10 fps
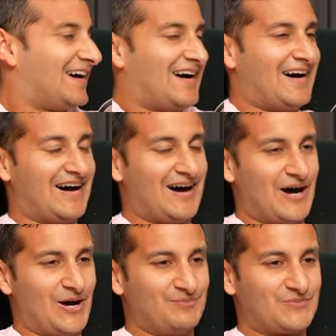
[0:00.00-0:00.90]

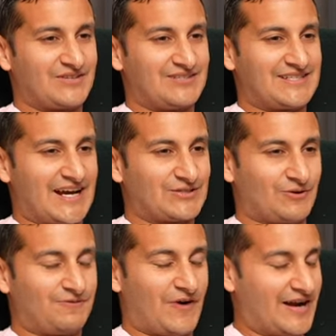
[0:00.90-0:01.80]
Um, so tacked on
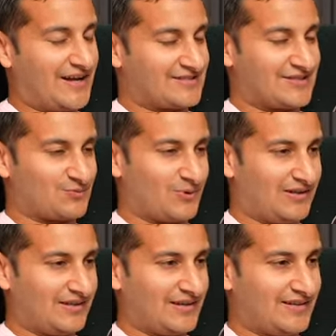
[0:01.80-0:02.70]
finance as well.
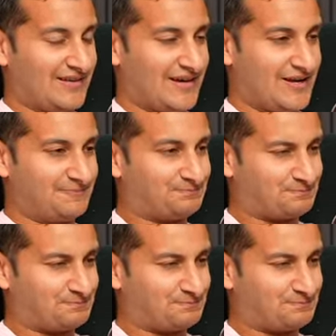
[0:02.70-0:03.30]
And then